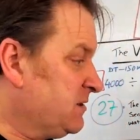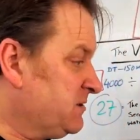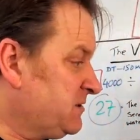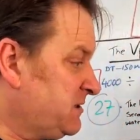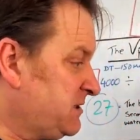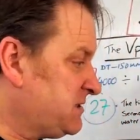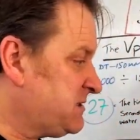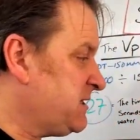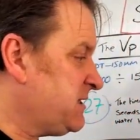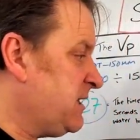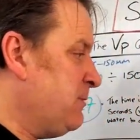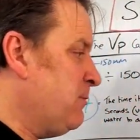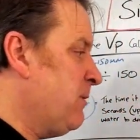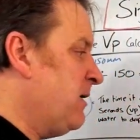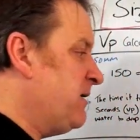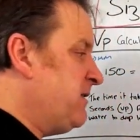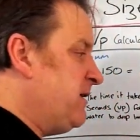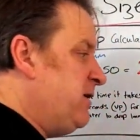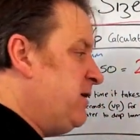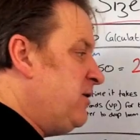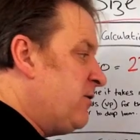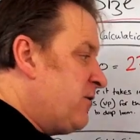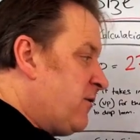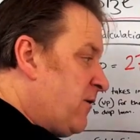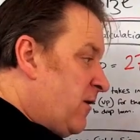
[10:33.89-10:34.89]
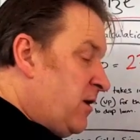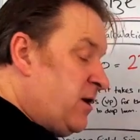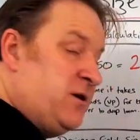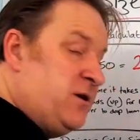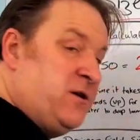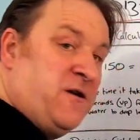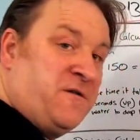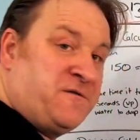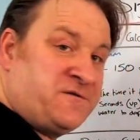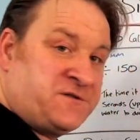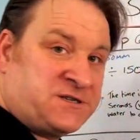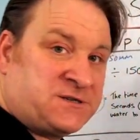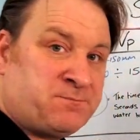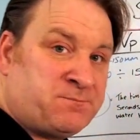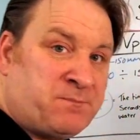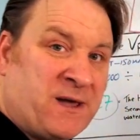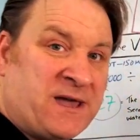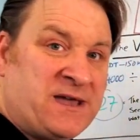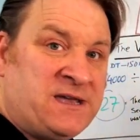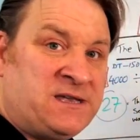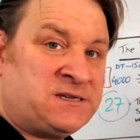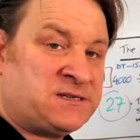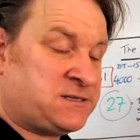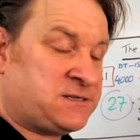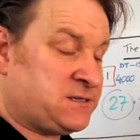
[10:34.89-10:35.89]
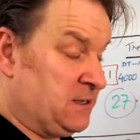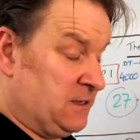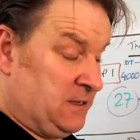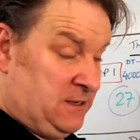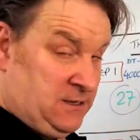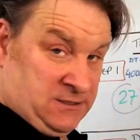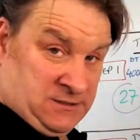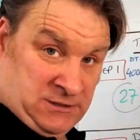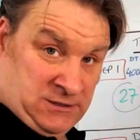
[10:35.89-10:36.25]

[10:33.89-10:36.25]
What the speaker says: to see whether you've got enough space